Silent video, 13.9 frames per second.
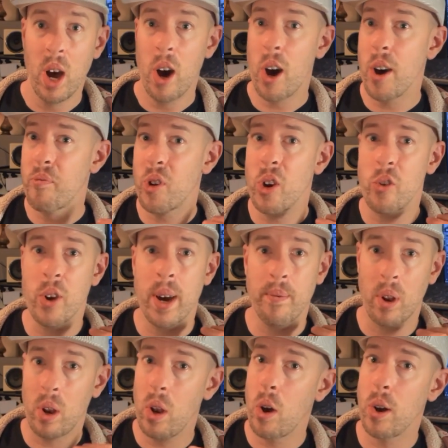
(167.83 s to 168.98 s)
I programmed a
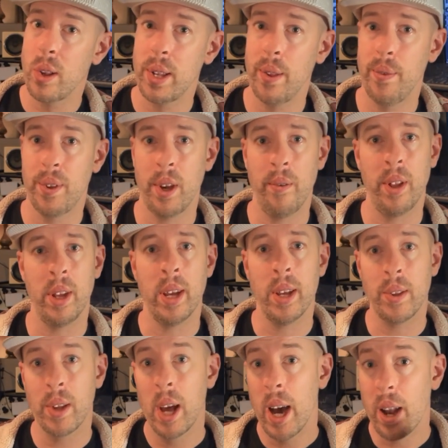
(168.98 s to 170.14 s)
lot of synths over the
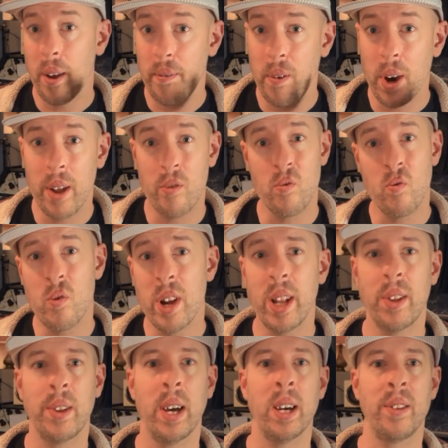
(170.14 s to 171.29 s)
years, and I find it really
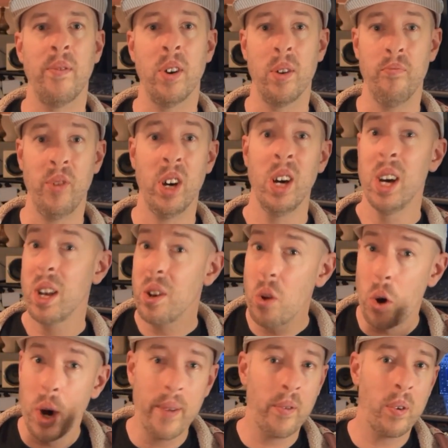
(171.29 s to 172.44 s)
satisfying, but
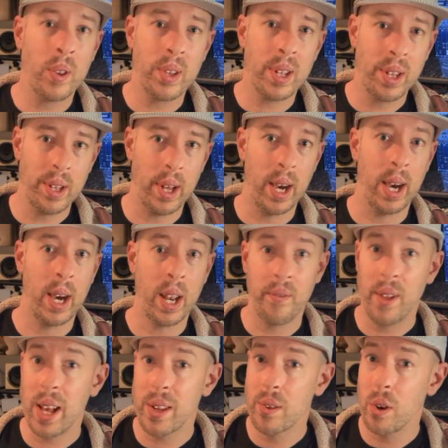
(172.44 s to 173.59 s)
not everyone's into that. And if
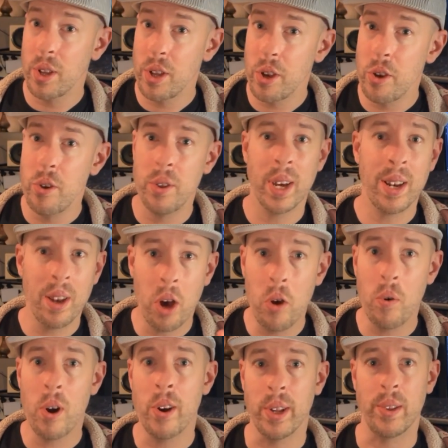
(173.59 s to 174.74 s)
that's not you, then no
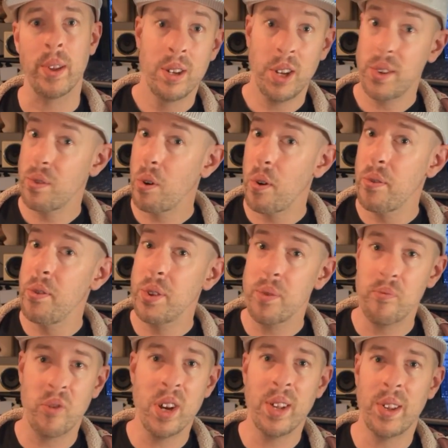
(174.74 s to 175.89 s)
worries. Just scroll through some
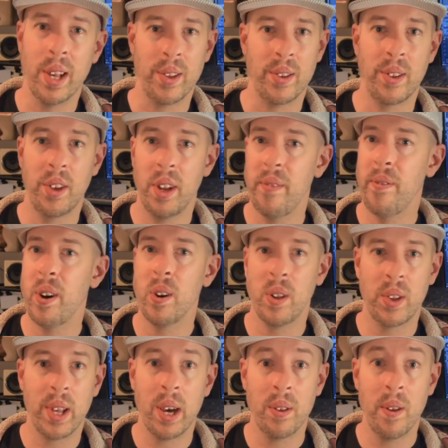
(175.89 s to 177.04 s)
presets until you find a
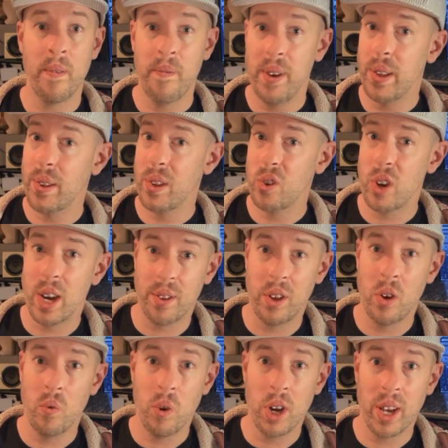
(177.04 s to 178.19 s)
sound that fits the track that you're
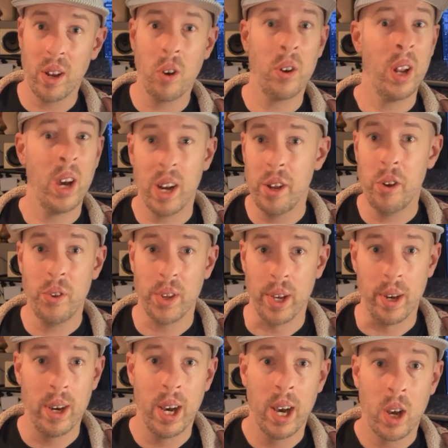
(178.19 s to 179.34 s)
working on and use it.
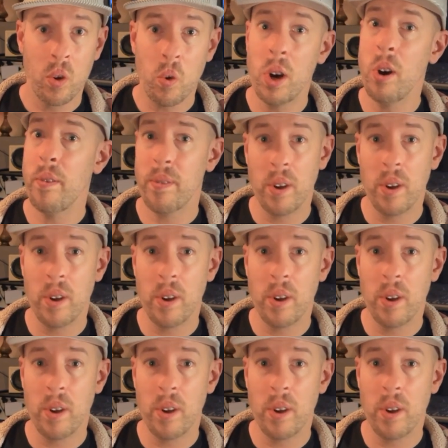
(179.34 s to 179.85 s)
Quite often